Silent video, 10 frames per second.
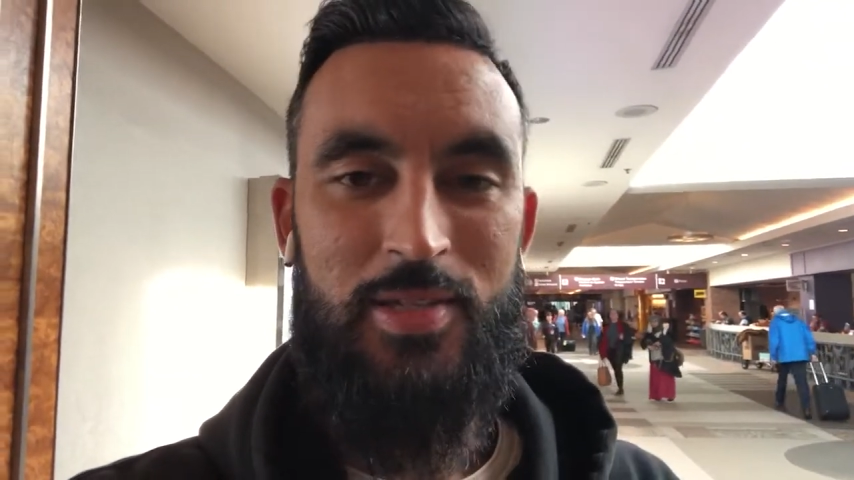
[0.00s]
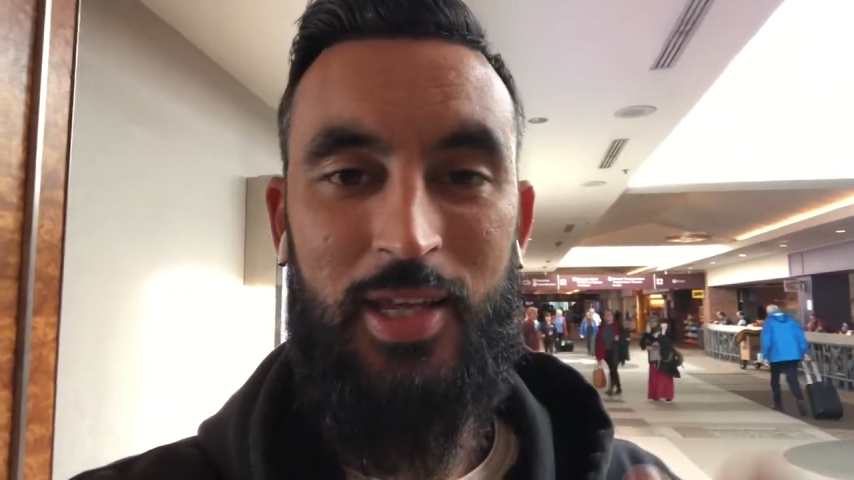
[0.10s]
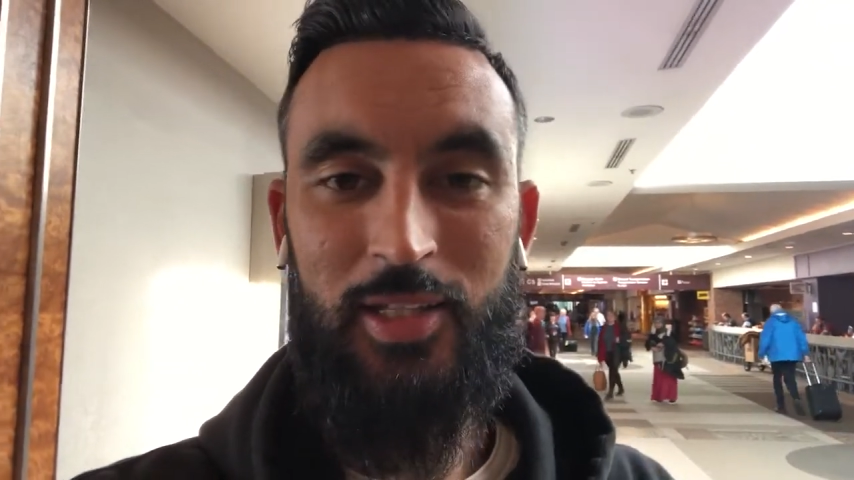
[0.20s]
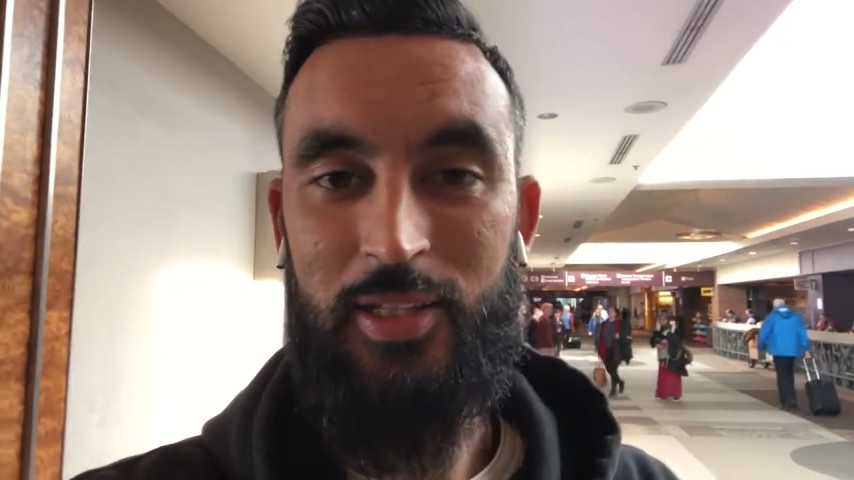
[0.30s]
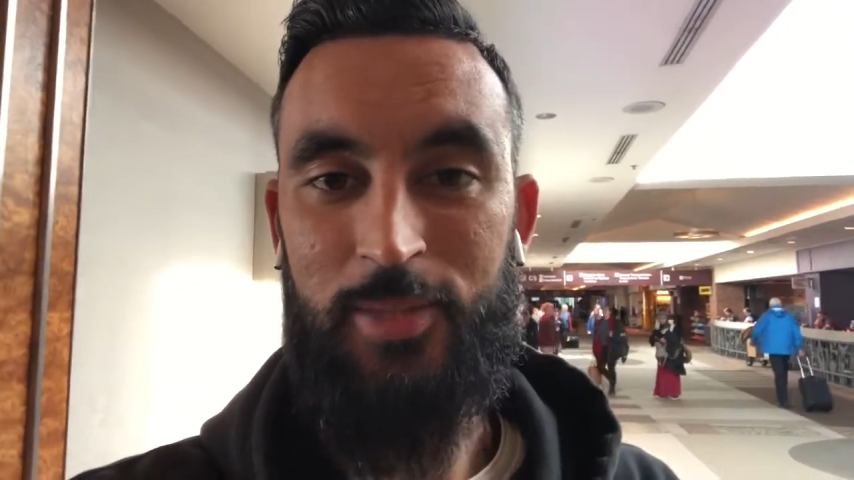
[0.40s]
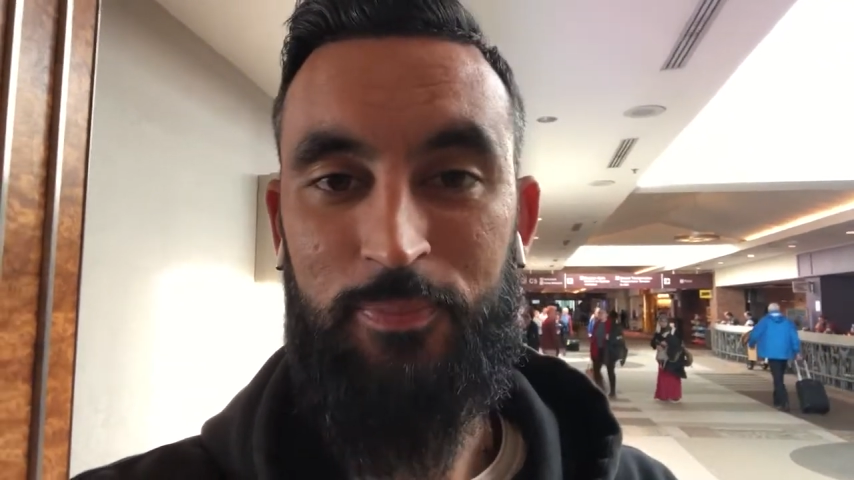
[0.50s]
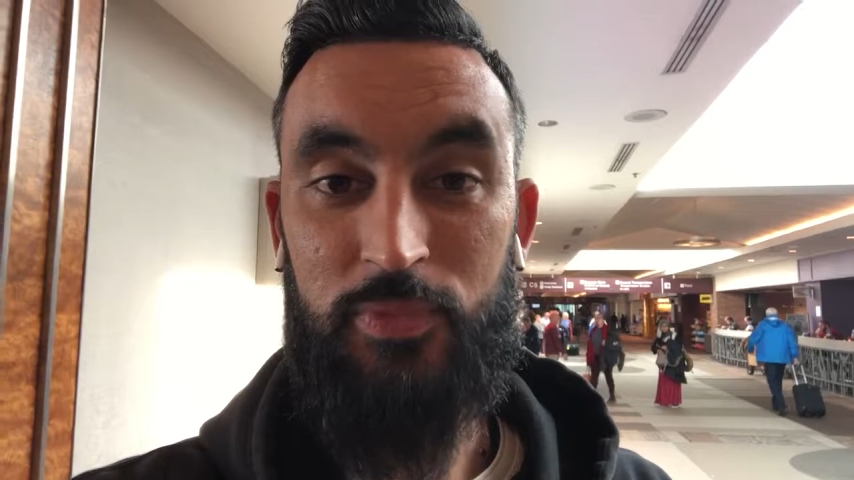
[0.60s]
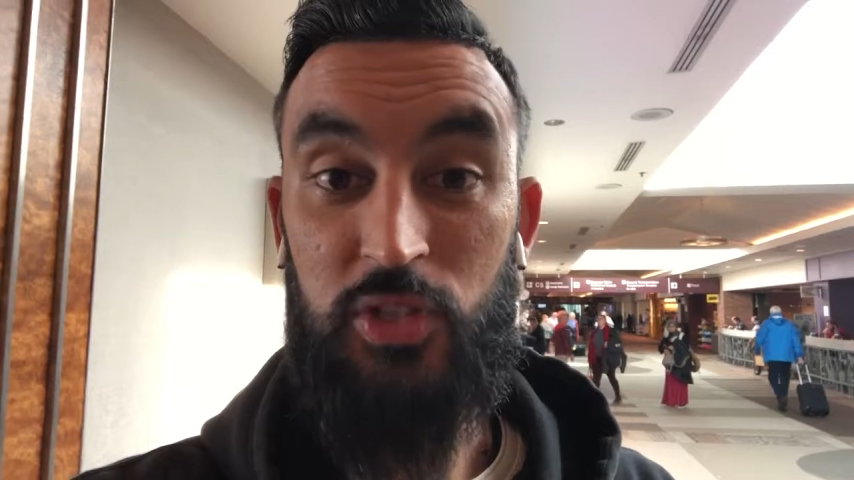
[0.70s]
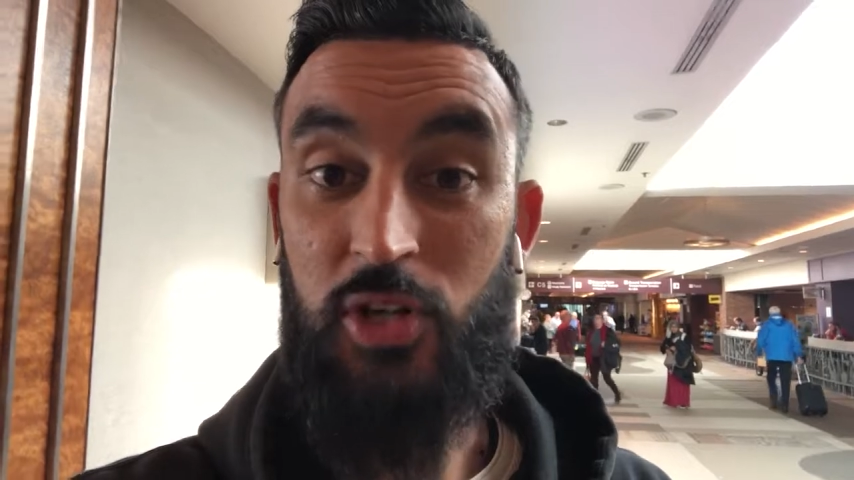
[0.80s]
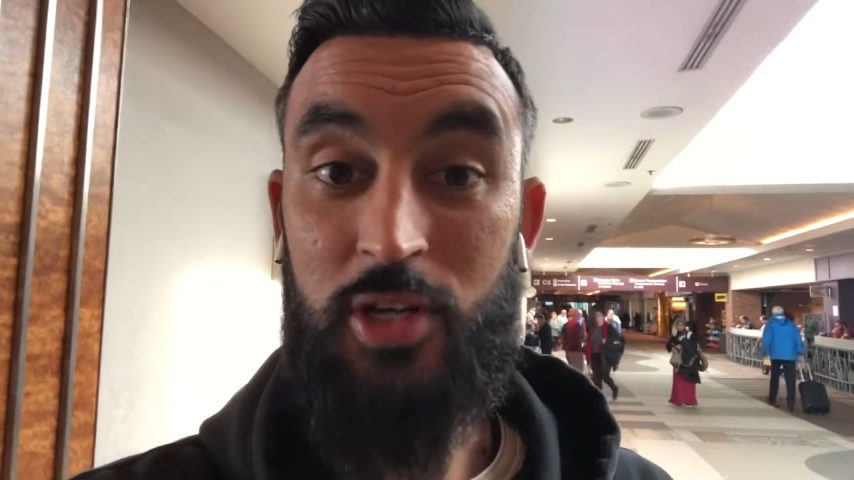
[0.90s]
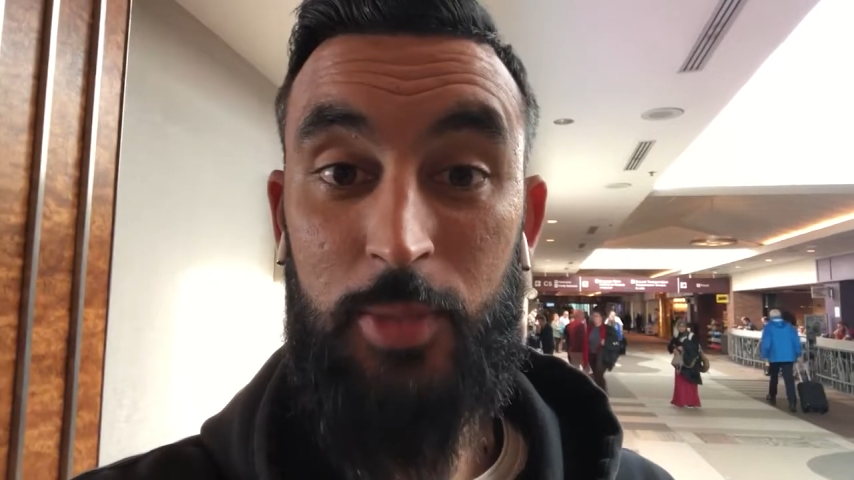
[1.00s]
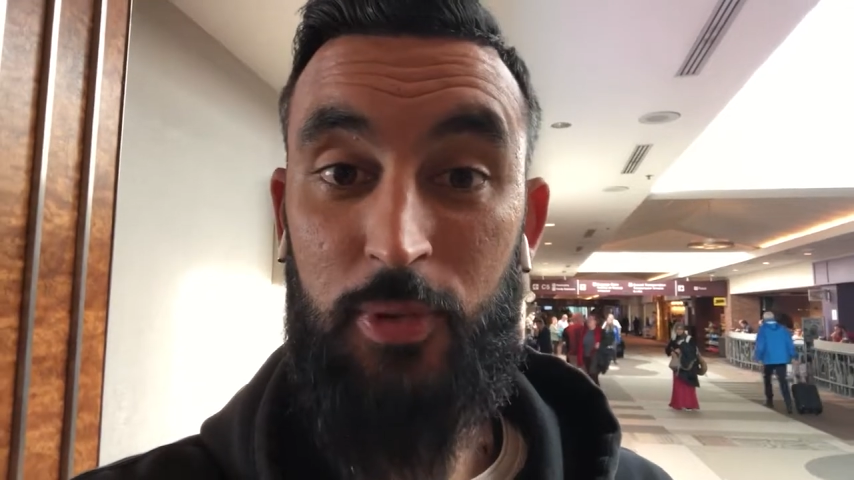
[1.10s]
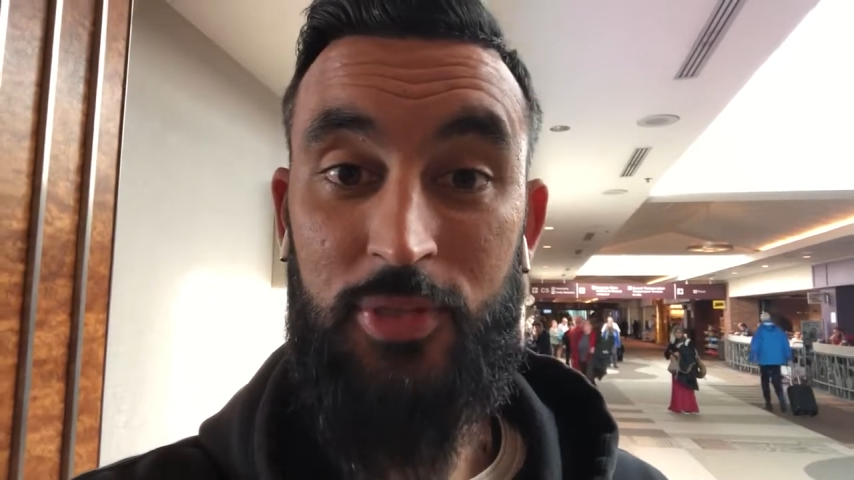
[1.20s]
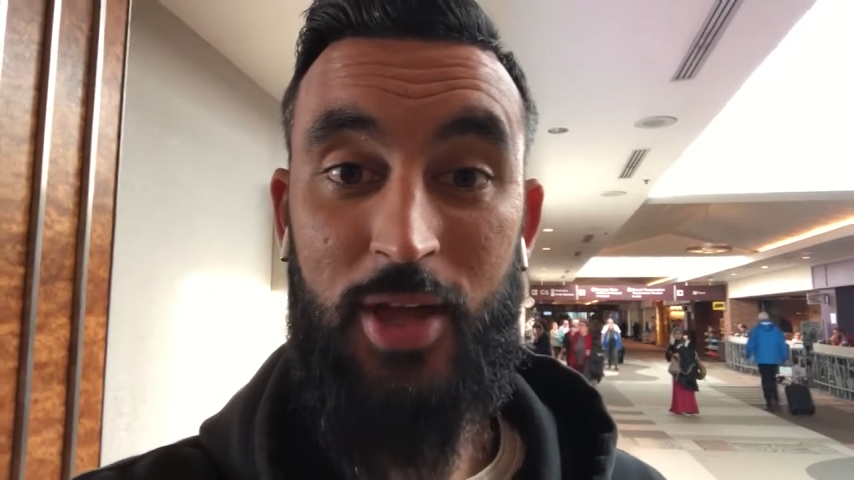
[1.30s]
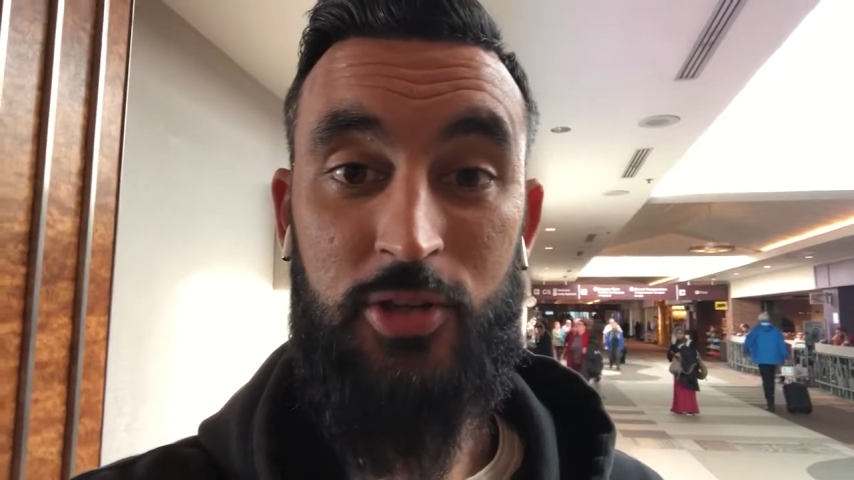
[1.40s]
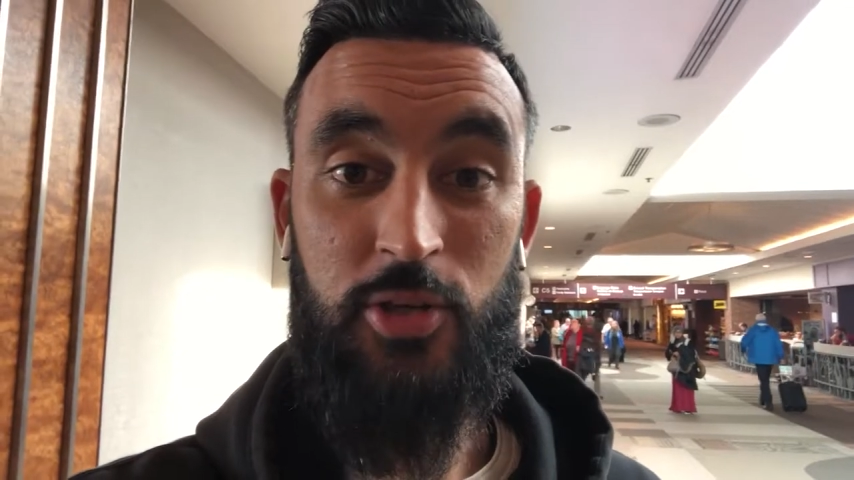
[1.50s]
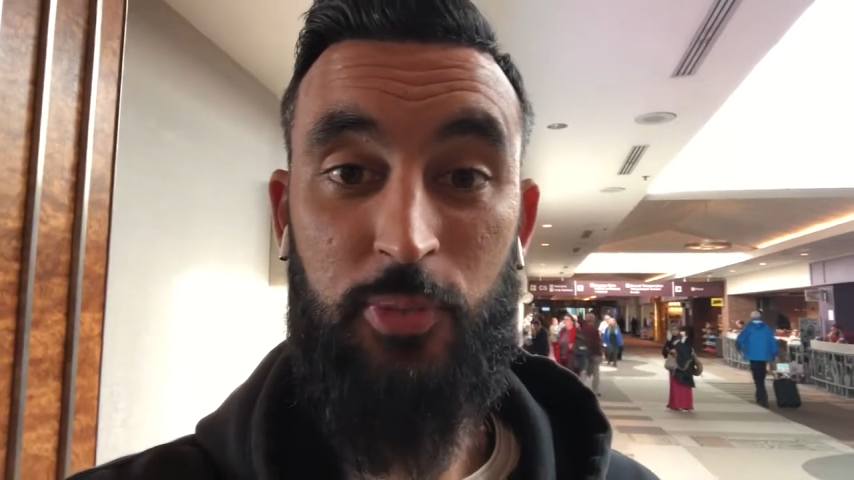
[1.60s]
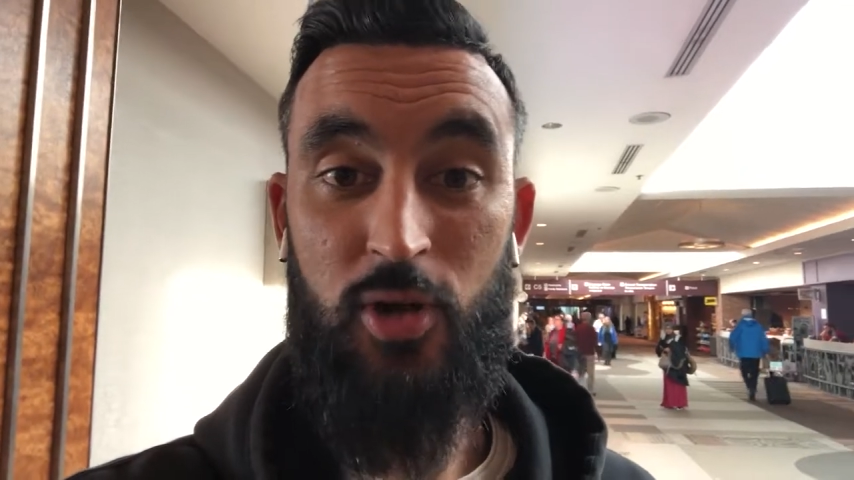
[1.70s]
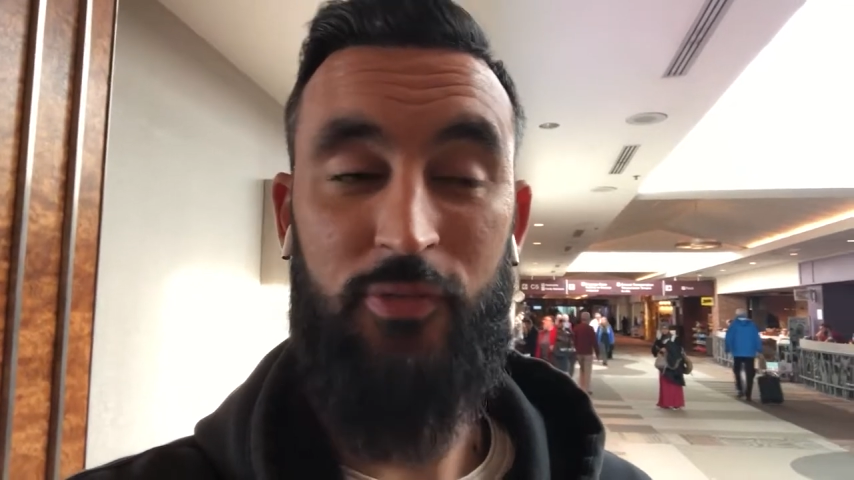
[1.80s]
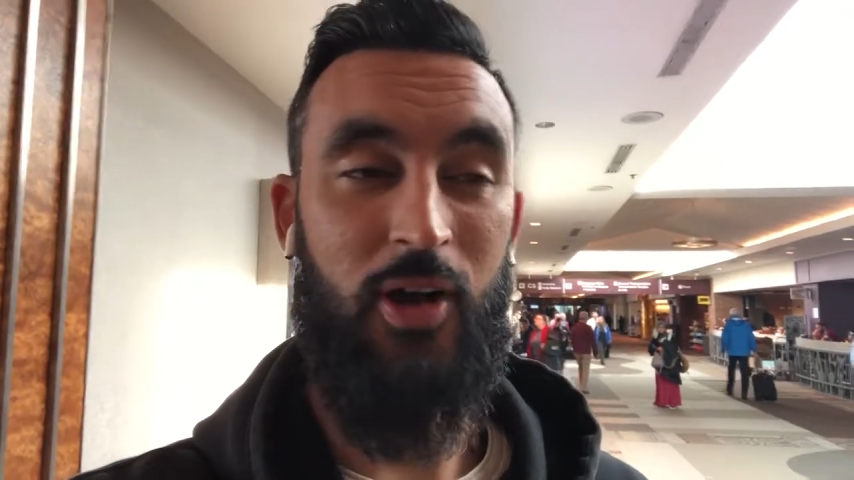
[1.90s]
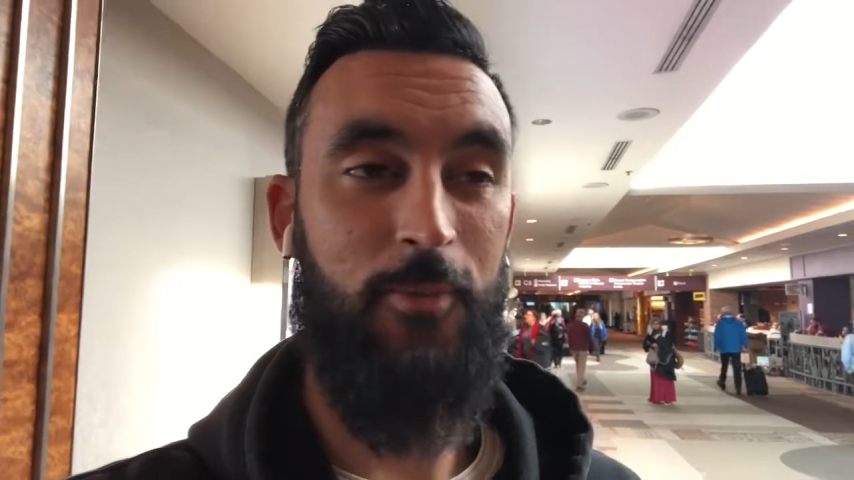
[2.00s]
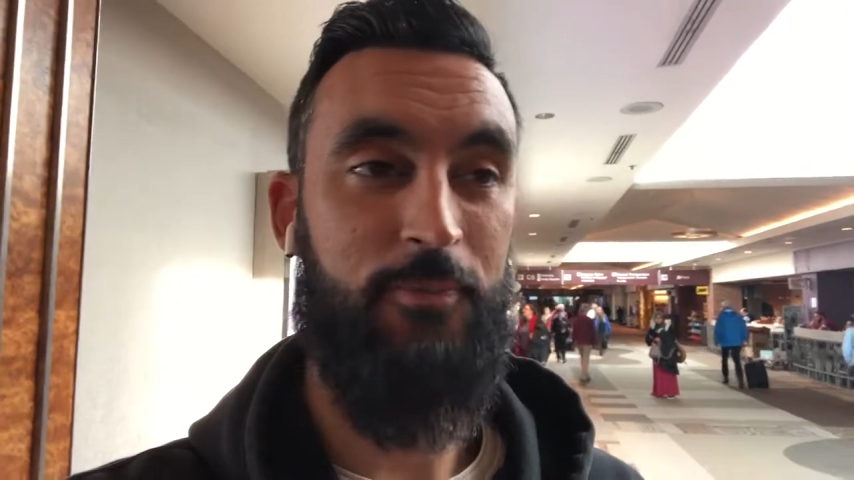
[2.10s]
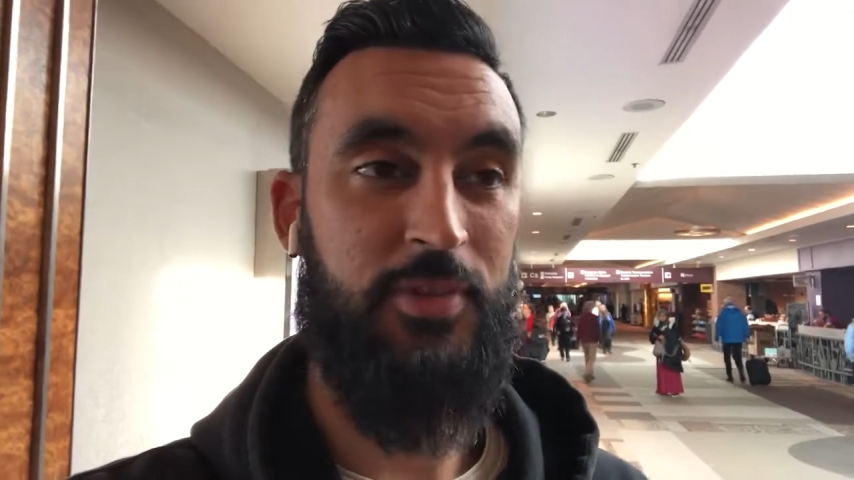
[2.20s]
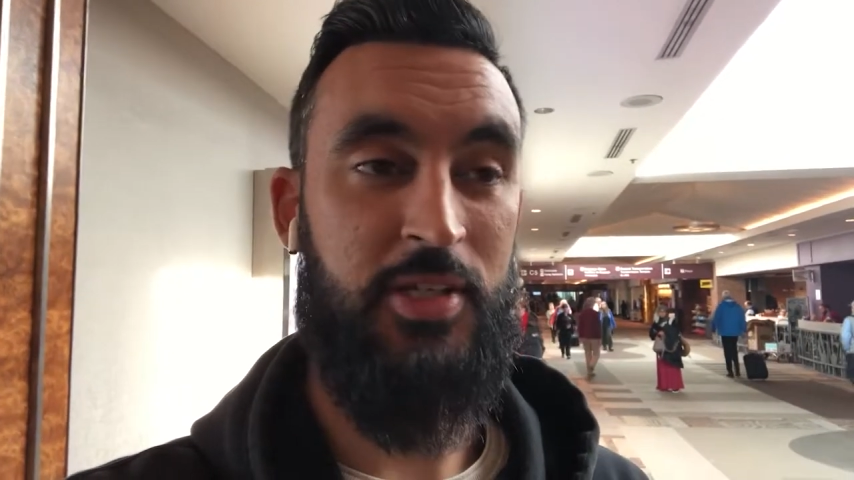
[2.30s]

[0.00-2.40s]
Secondly, you don't need to put that on your profile.